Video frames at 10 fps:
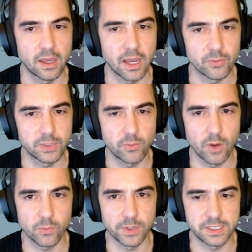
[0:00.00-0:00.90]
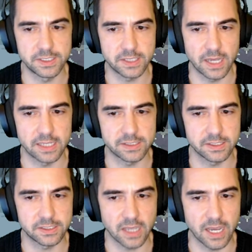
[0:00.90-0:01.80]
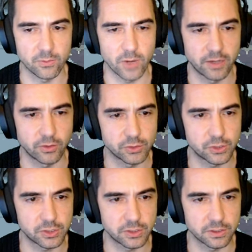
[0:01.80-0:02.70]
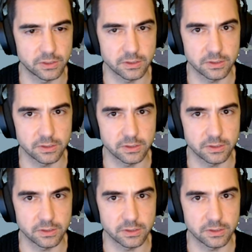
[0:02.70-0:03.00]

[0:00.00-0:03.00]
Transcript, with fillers: I really want one of these guys, the Sky Riders, just to